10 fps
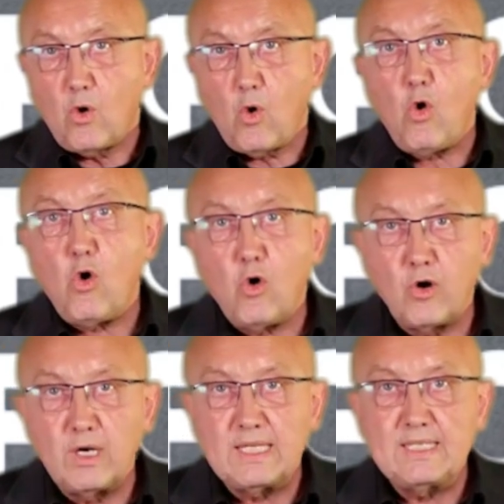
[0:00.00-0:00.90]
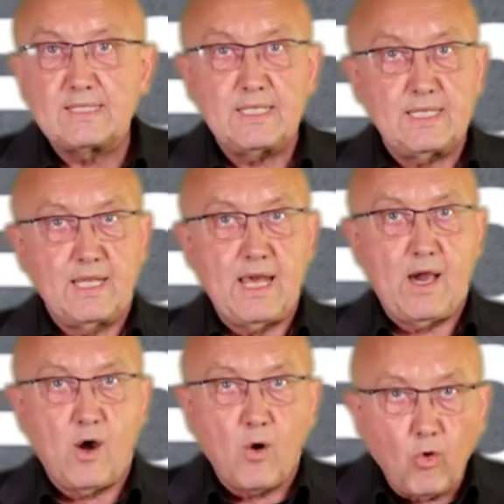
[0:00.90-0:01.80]
Or is it
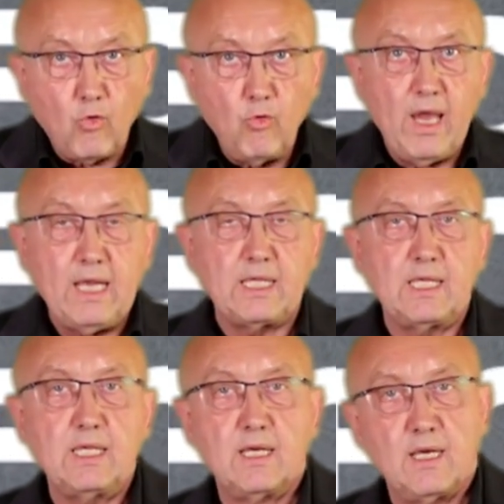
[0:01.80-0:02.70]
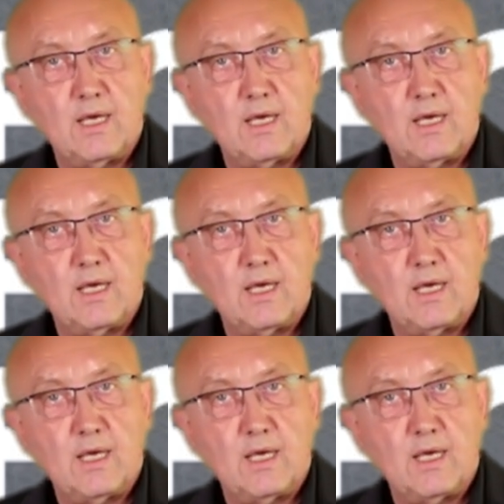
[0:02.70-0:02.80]
already